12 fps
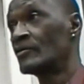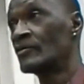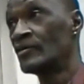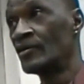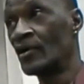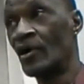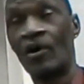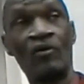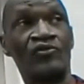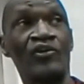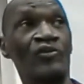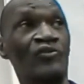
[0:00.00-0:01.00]
You know,
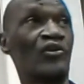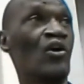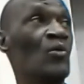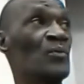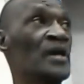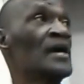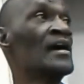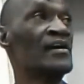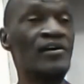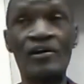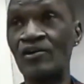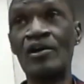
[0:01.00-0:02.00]
so so don't be
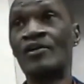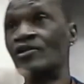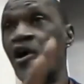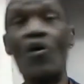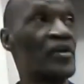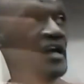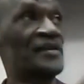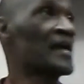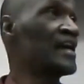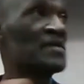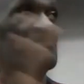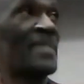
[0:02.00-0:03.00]
you, you, you don't get to
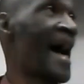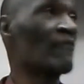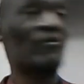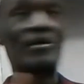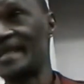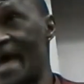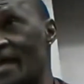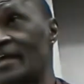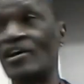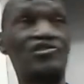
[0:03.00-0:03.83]
get by with that. It's